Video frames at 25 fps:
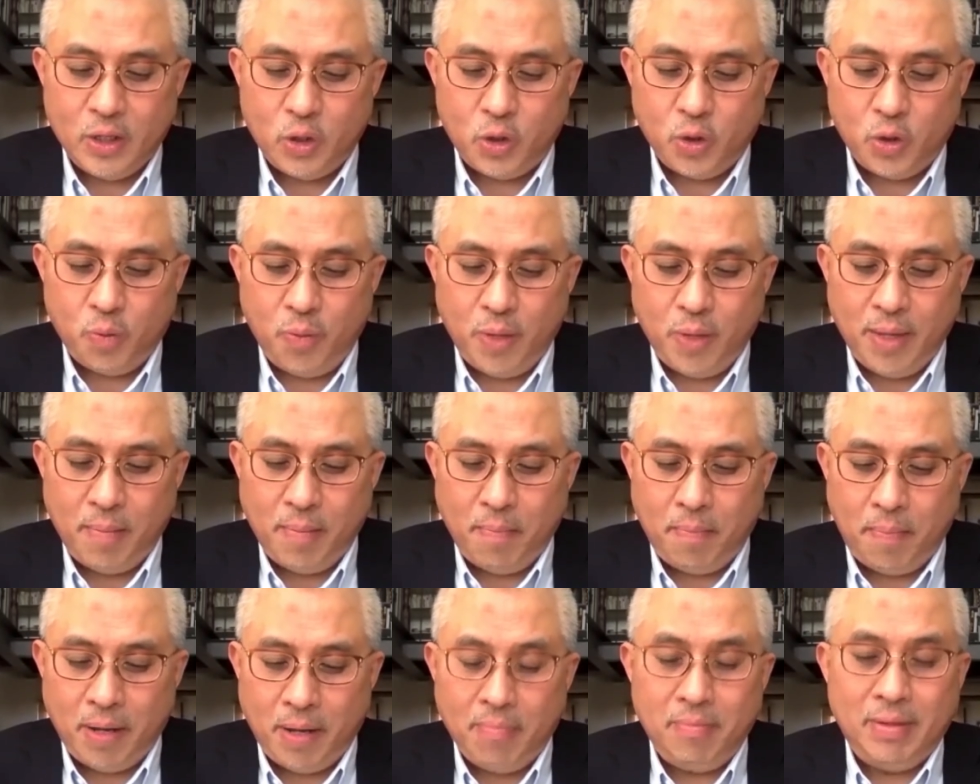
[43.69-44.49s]
to be
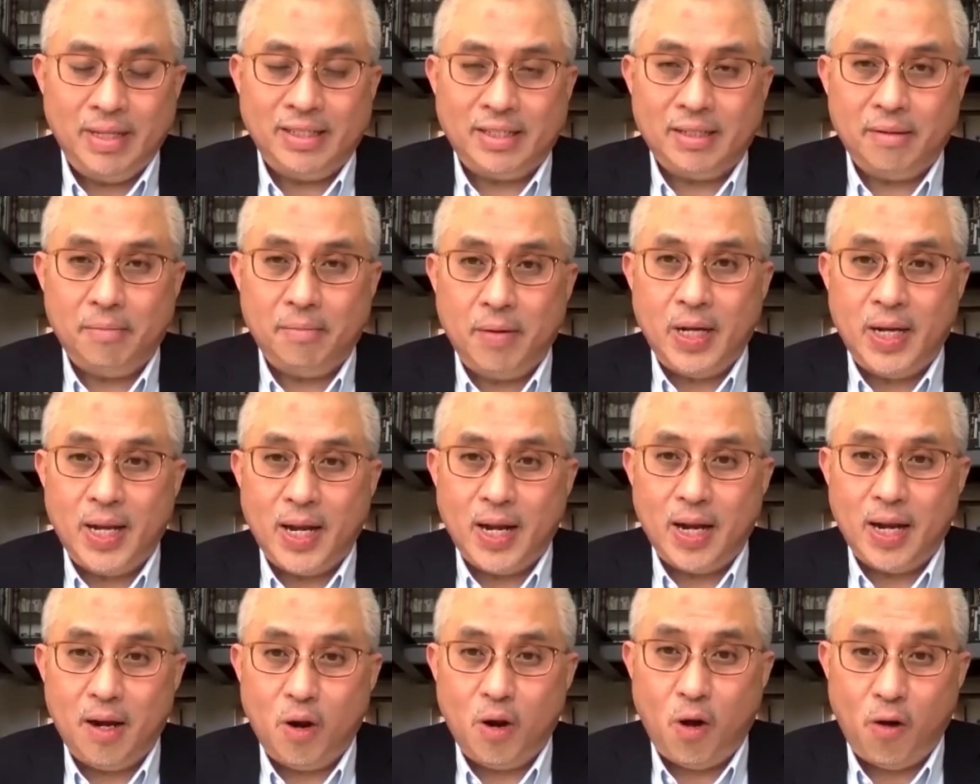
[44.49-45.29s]
permissible
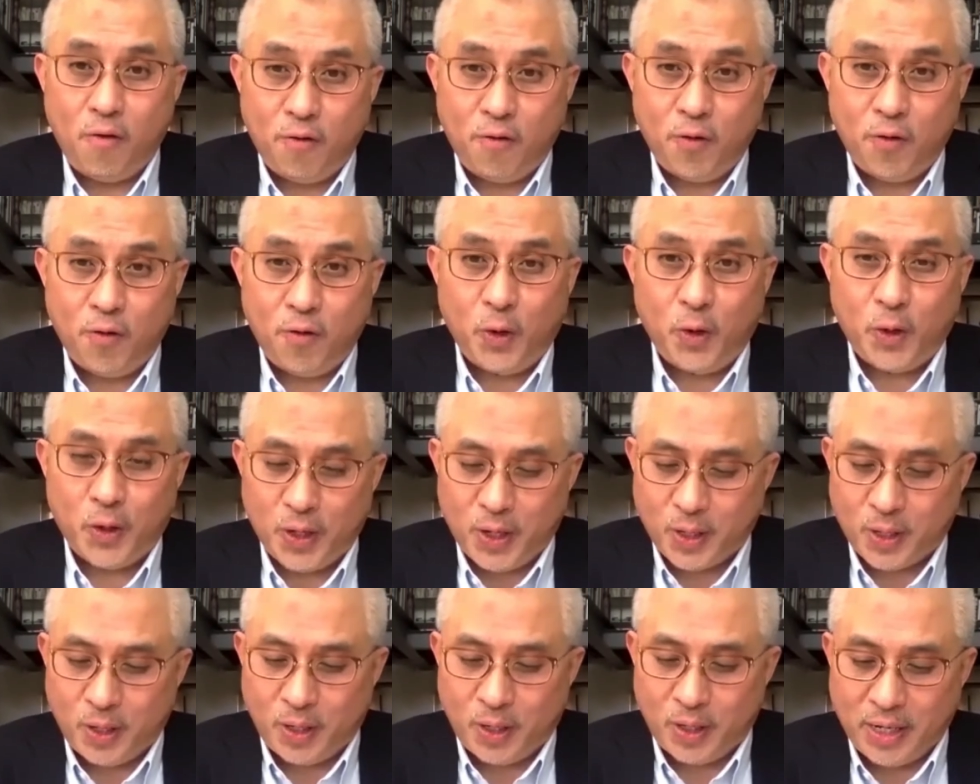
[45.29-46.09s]
and lawful
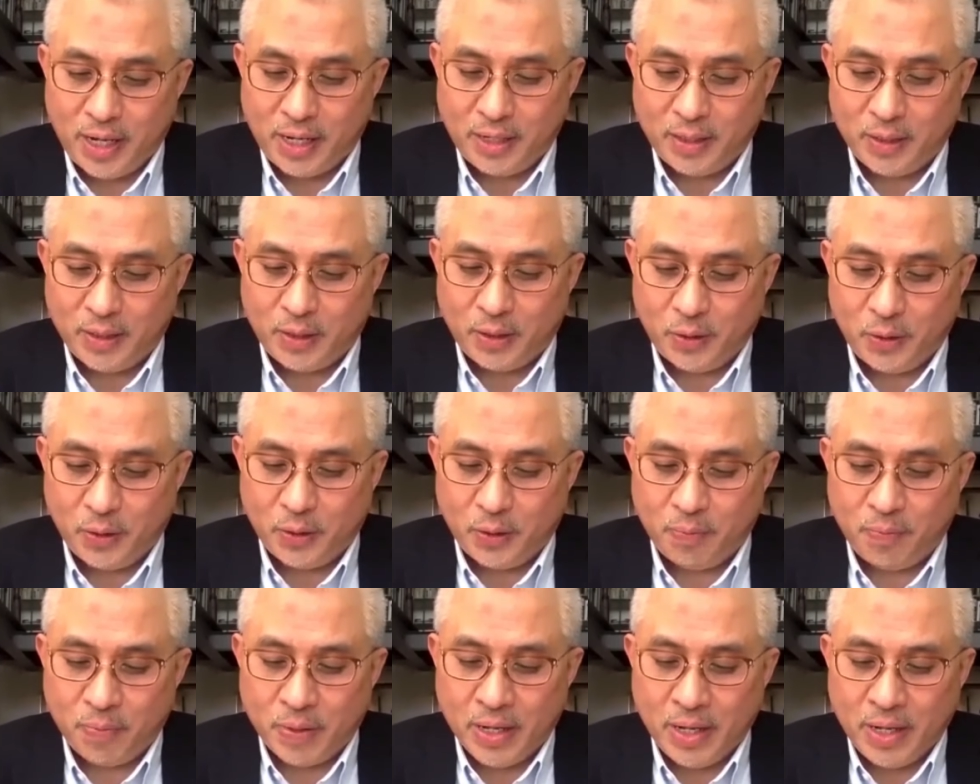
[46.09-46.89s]
according
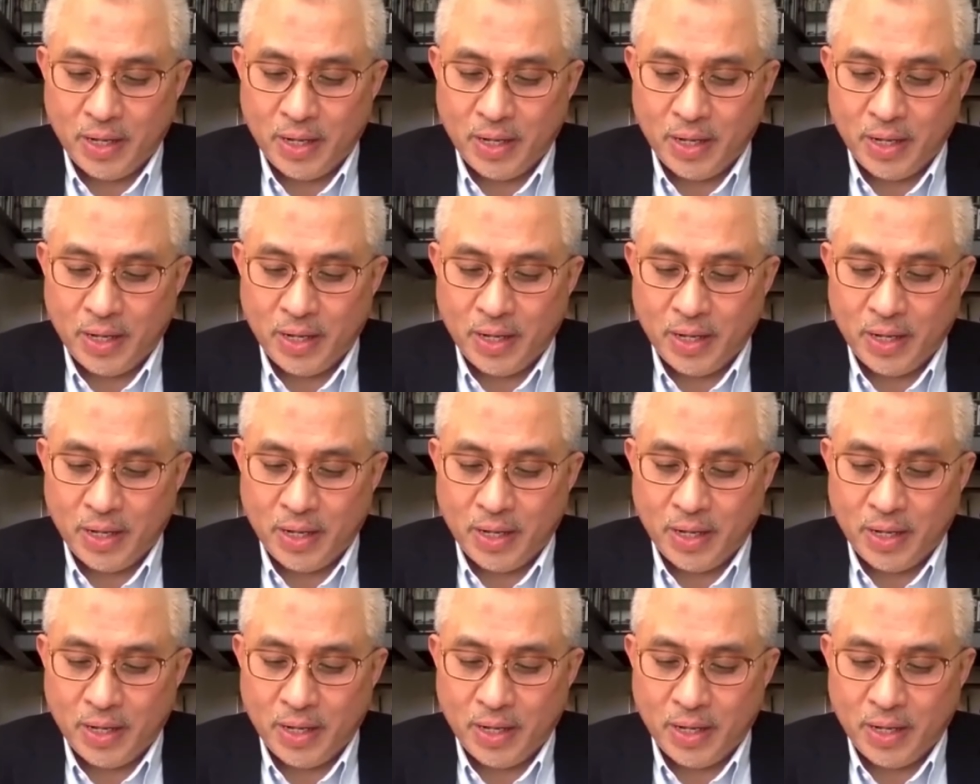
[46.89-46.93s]
to